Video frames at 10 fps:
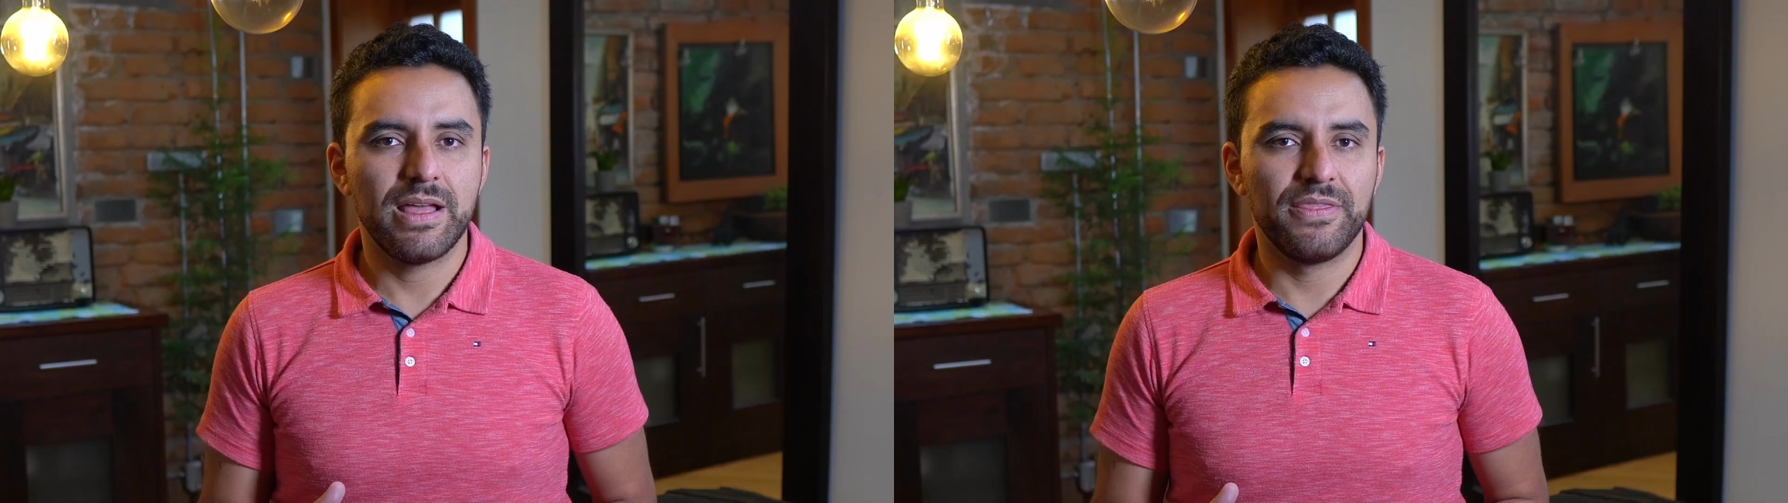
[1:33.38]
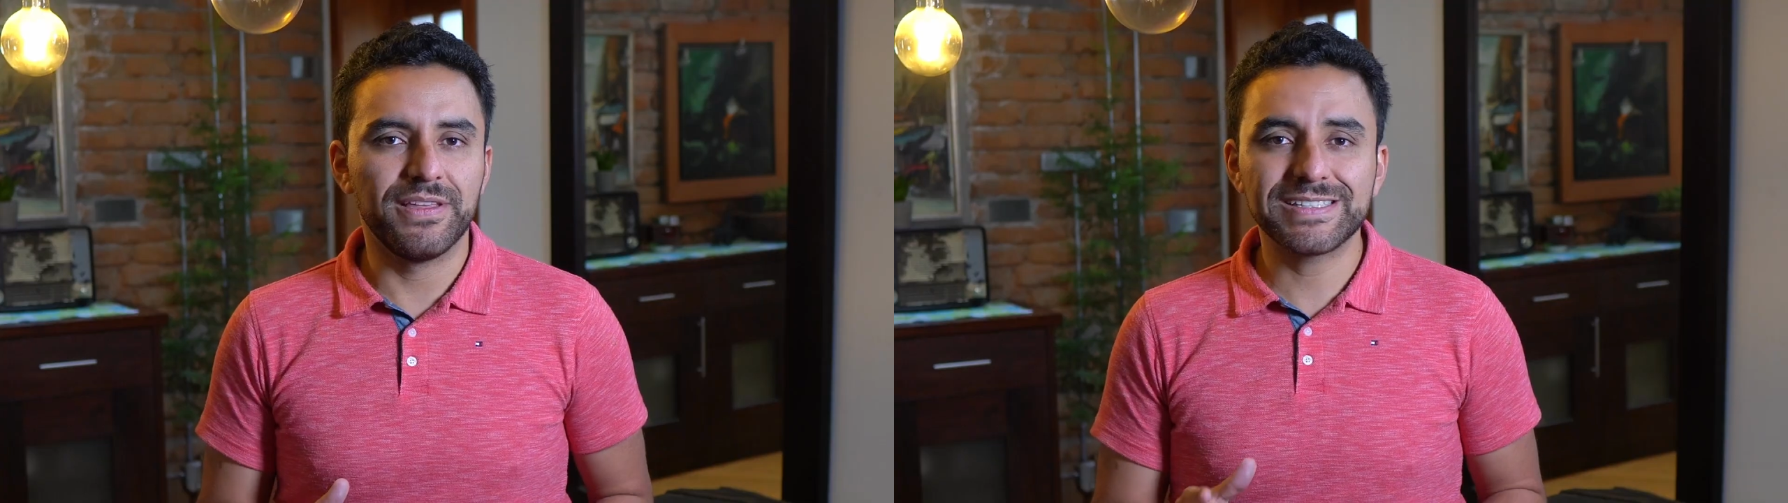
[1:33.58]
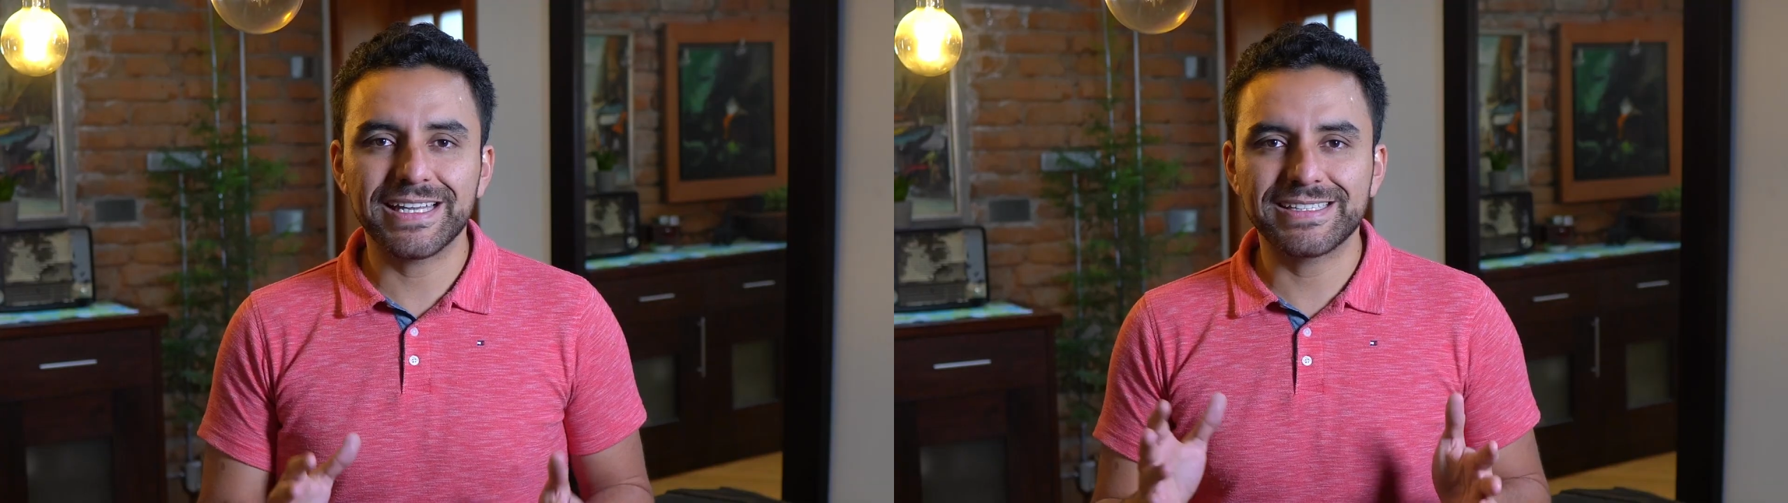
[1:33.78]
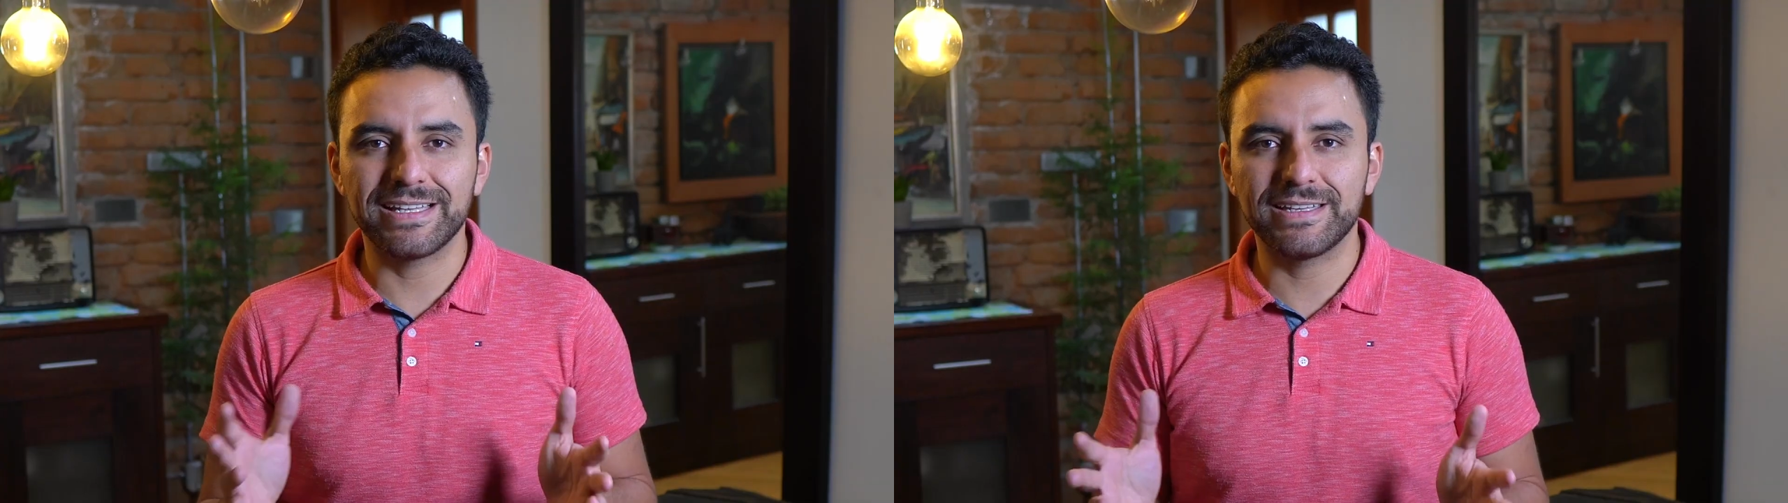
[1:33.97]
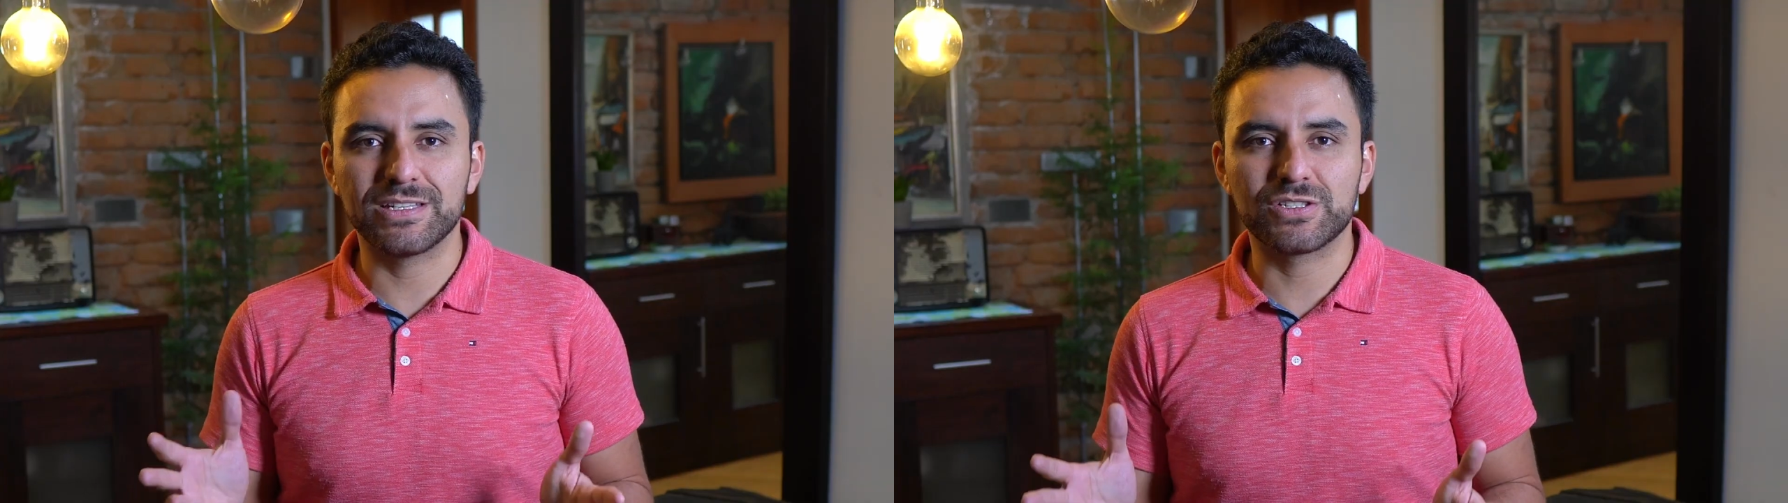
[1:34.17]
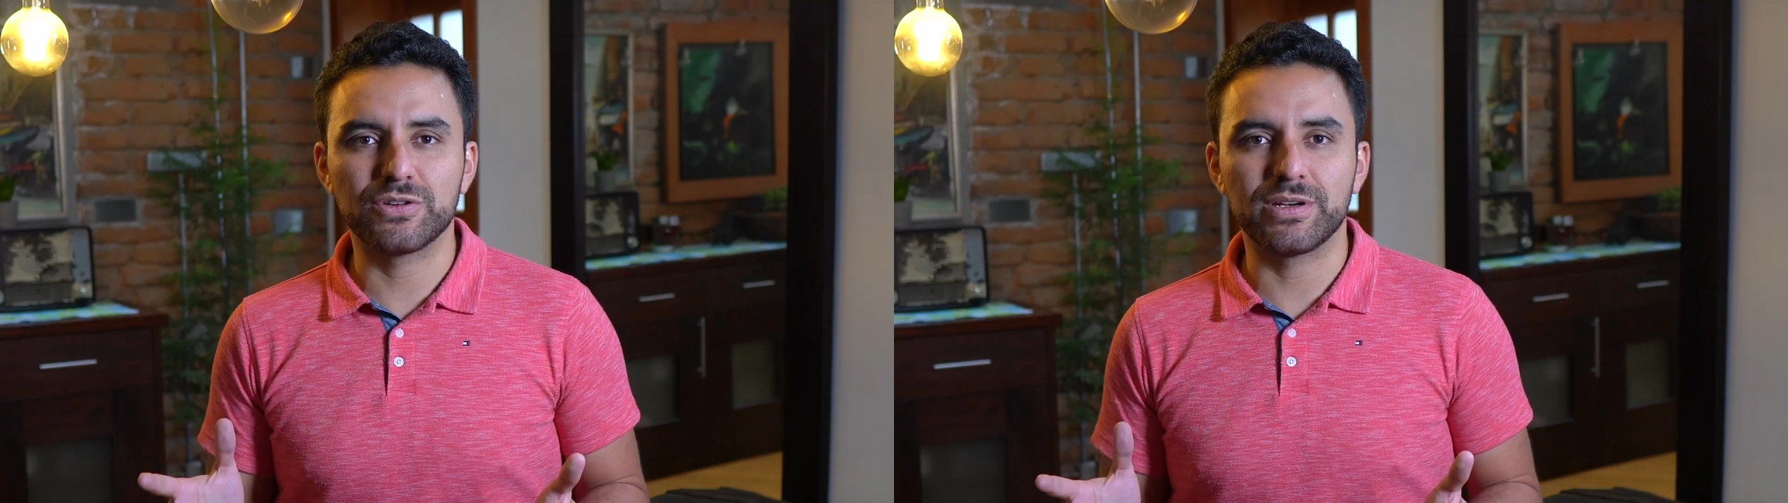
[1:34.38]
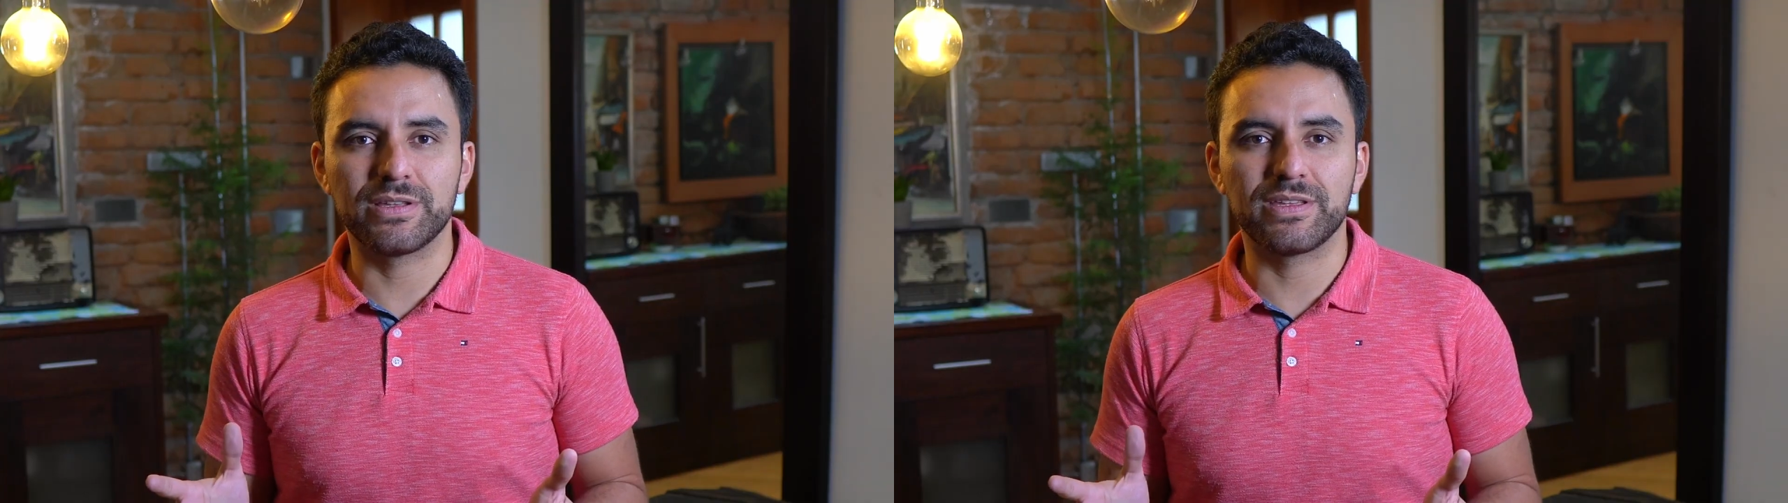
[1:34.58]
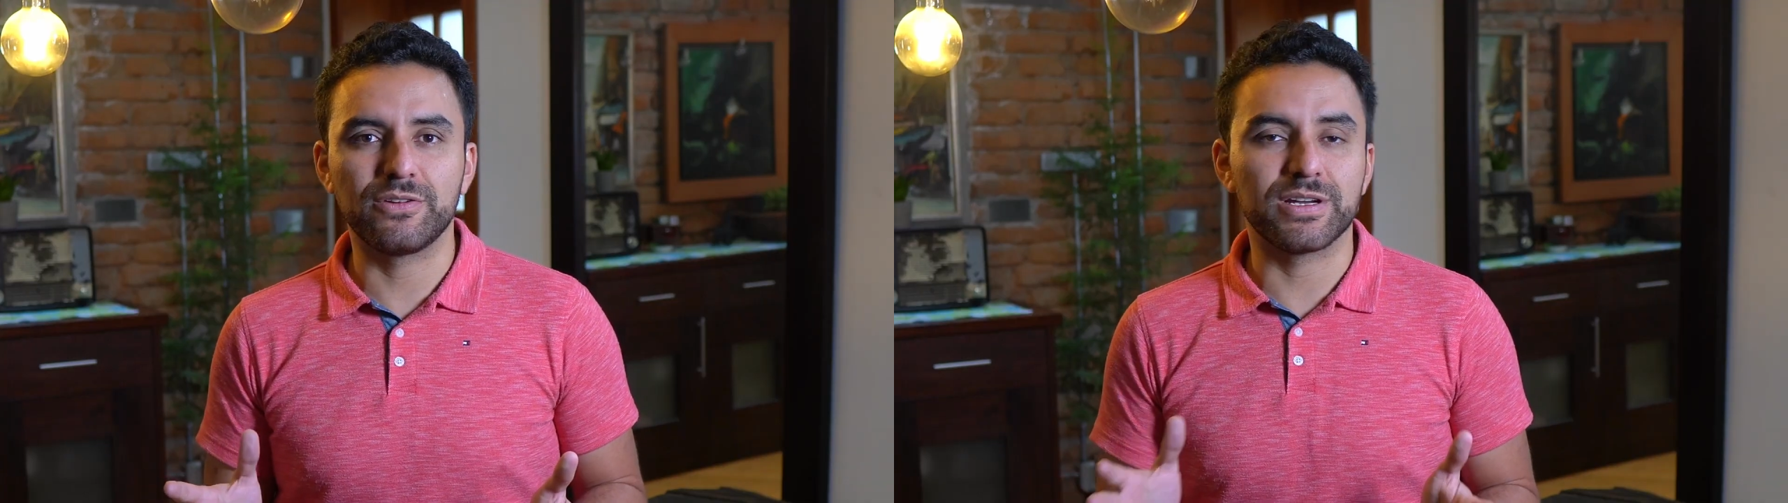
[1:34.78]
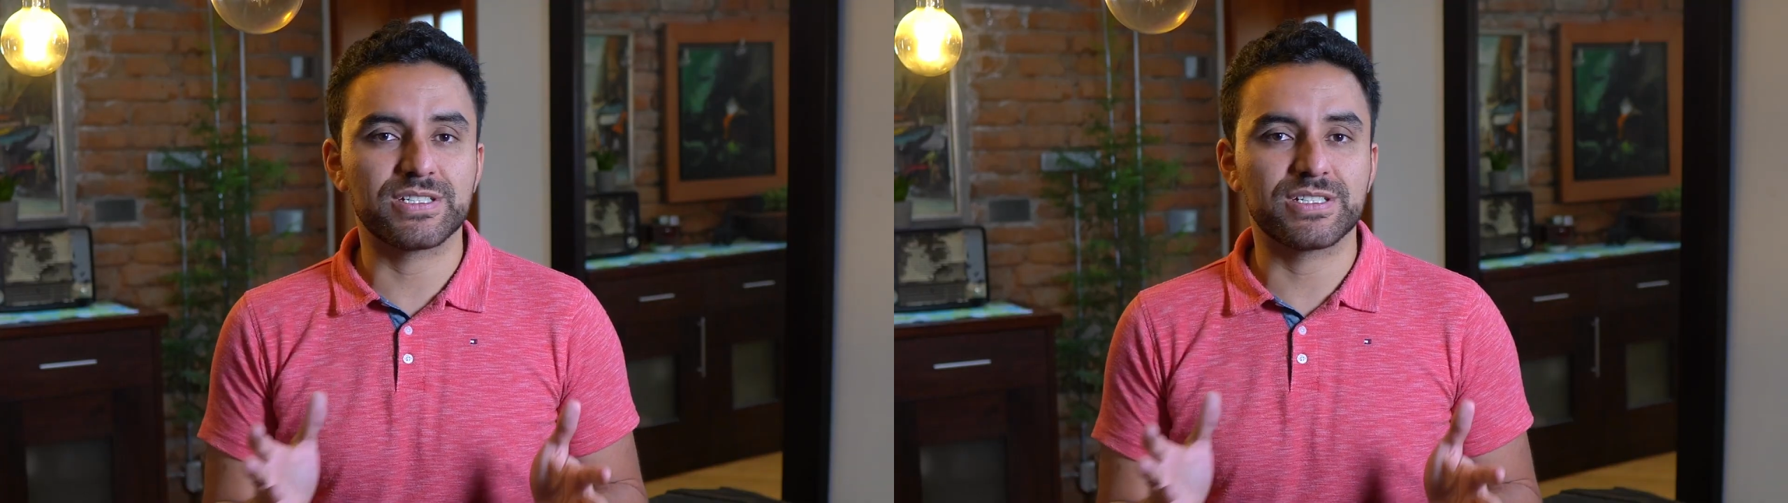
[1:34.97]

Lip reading: This is like telling the jury that you're a